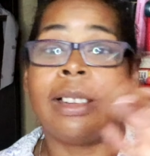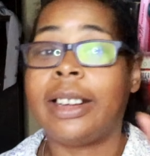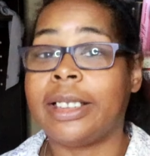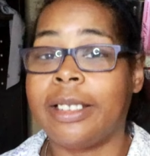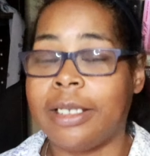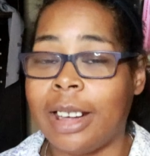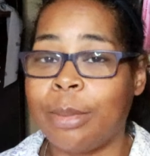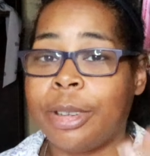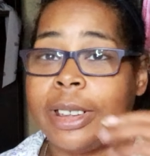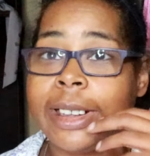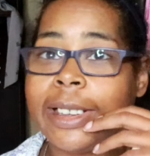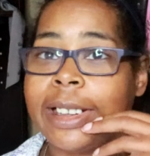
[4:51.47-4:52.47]
like the
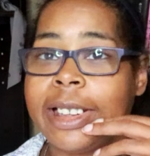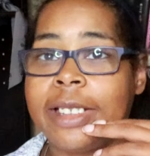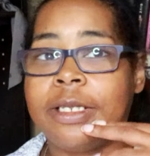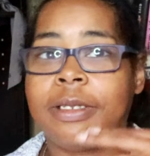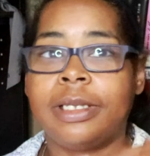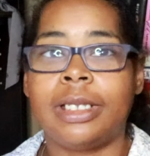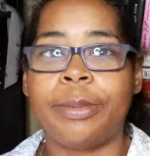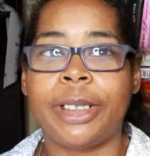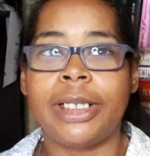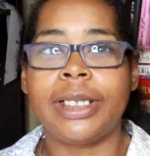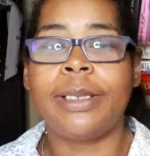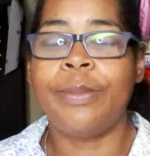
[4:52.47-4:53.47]
library and Kindle
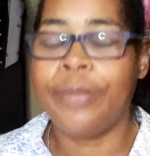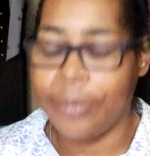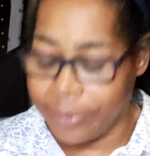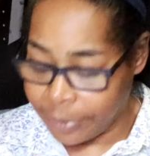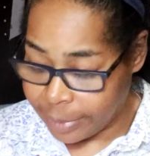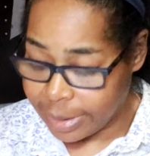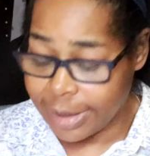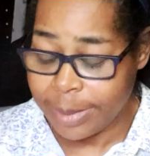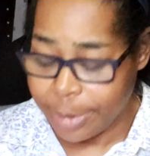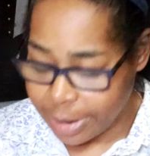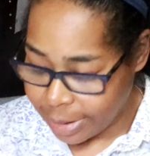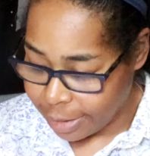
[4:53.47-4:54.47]
Unlimited
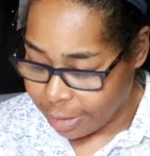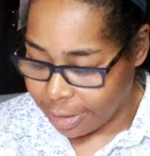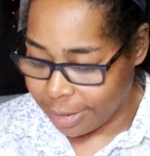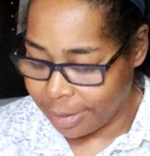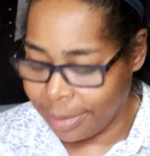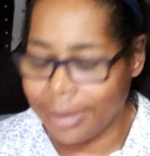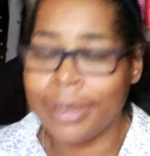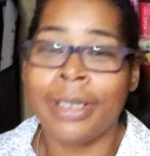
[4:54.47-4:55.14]
this month, or